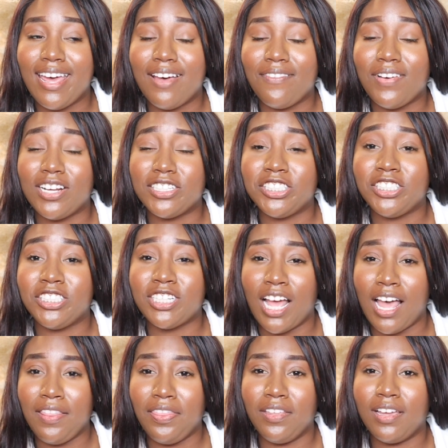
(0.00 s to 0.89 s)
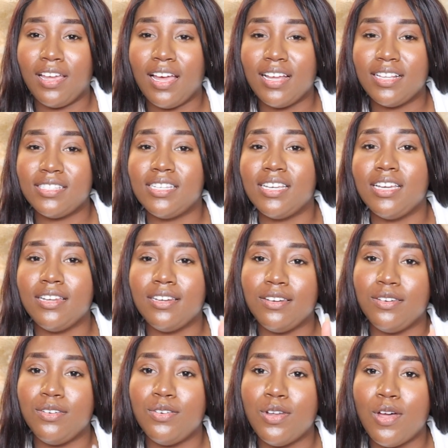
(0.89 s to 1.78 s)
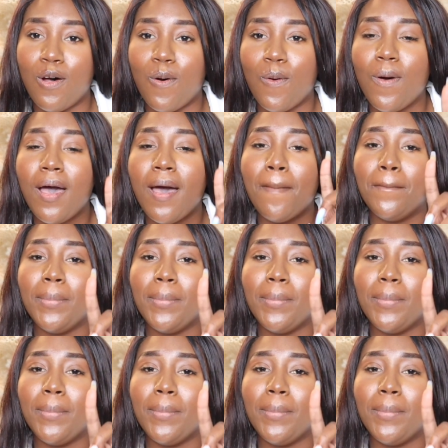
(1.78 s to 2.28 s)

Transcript: Have I shot the content? No,